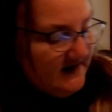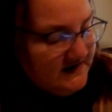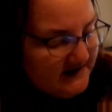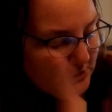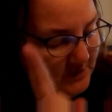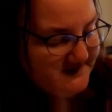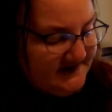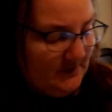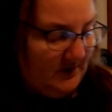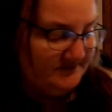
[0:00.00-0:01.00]
in here
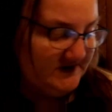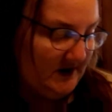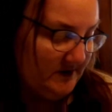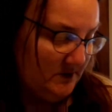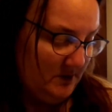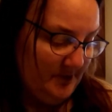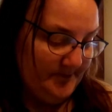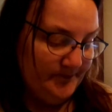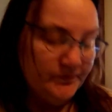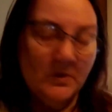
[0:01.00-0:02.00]
until I'm done.
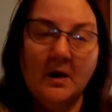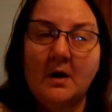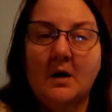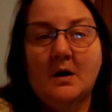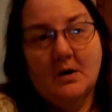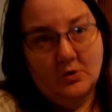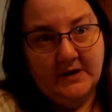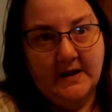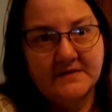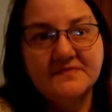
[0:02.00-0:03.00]

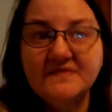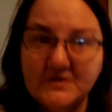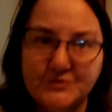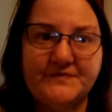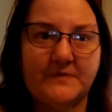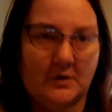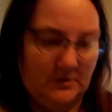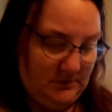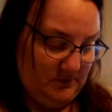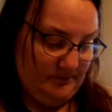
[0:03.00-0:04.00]
Okay, there's yarn.